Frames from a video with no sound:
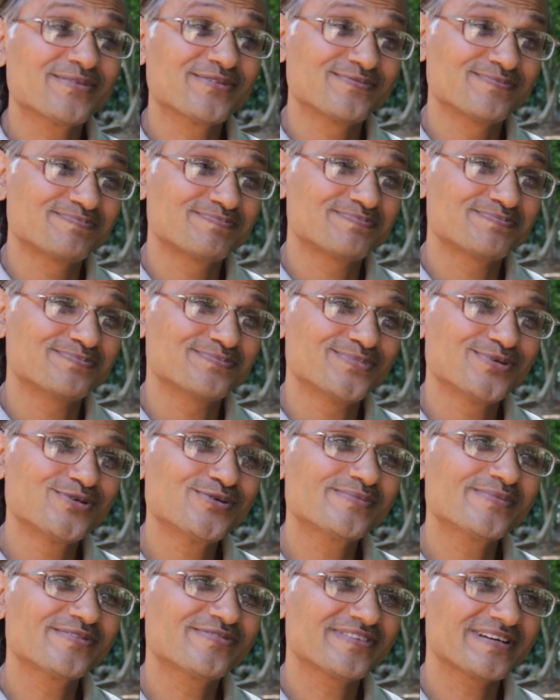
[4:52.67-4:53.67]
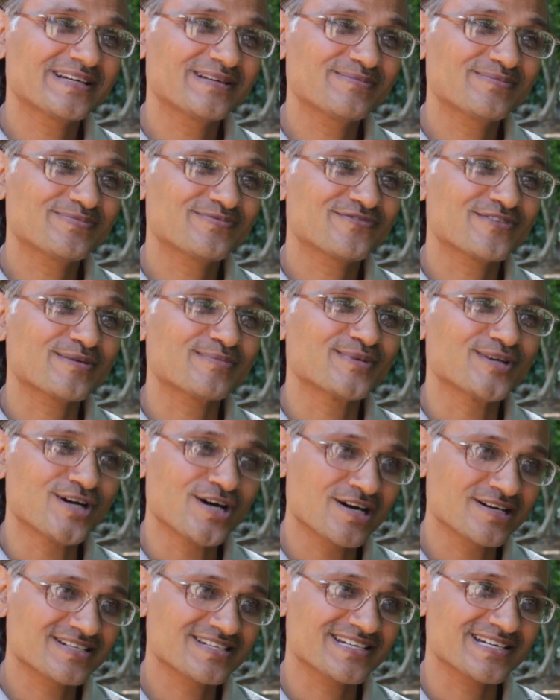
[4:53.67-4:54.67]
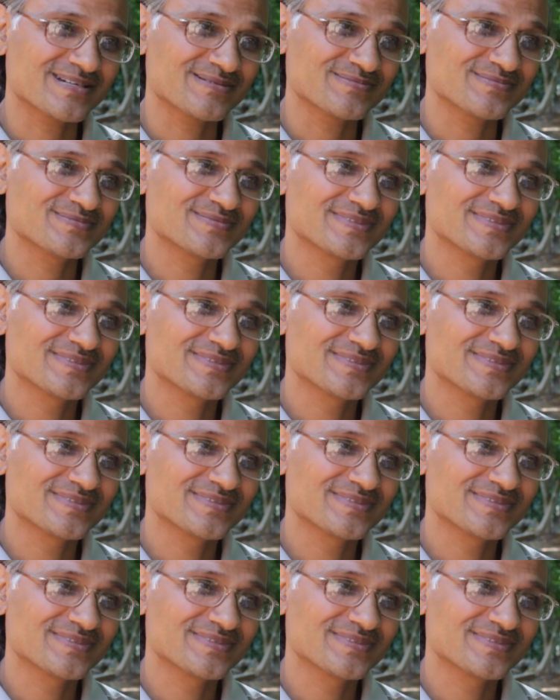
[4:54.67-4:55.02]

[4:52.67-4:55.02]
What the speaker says: a Bhoomi fan from long time.